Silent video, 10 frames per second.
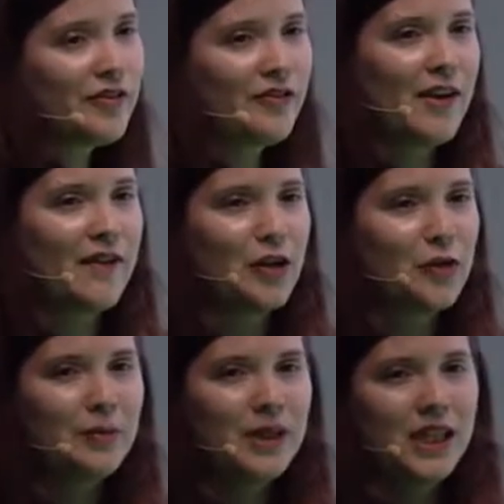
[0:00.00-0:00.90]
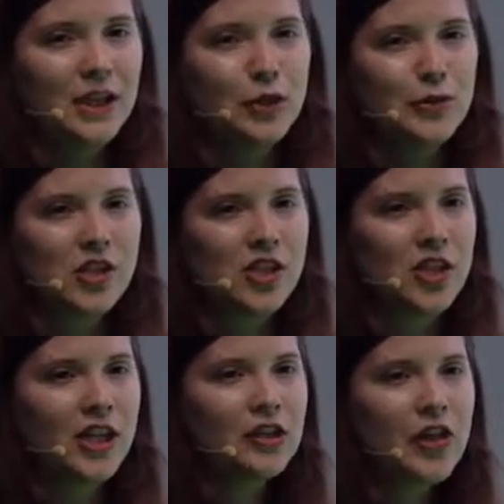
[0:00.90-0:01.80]
500 million users
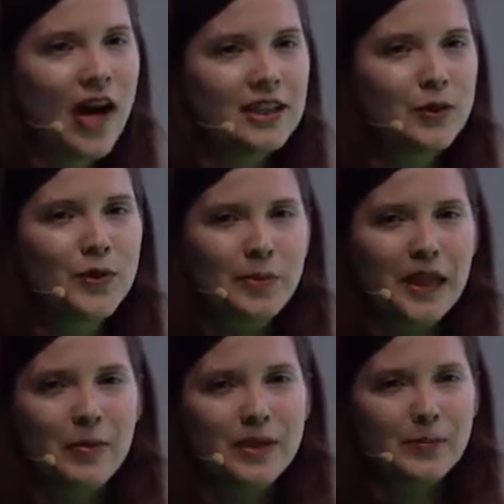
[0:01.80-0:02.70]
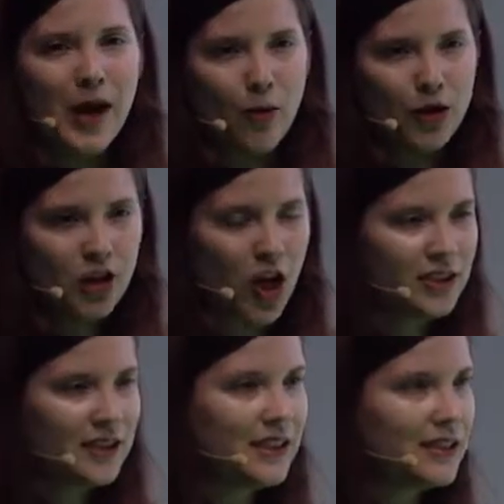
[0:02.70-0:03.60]
are interacting with Playbuzz-powered
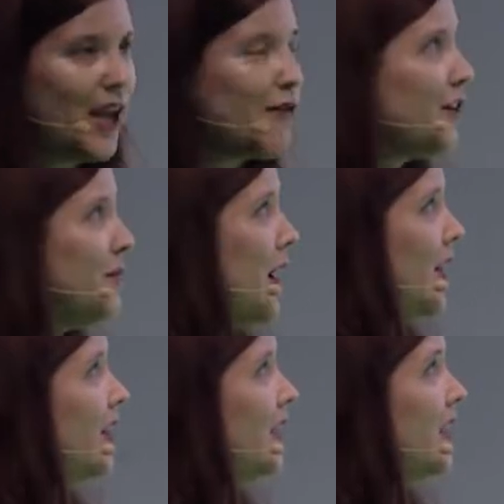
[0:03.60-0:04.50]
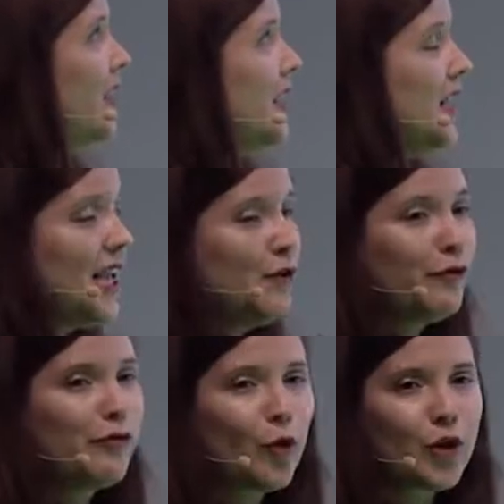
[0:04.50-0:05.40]
content every month in
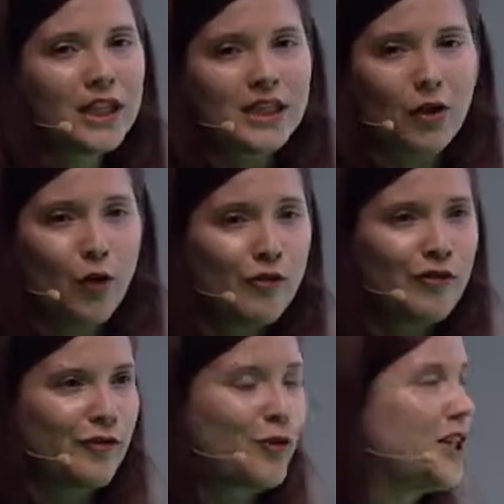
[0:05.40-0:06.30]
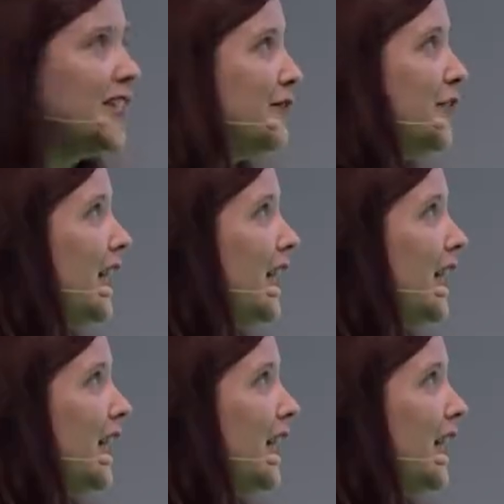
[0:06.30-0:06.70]
over 40 different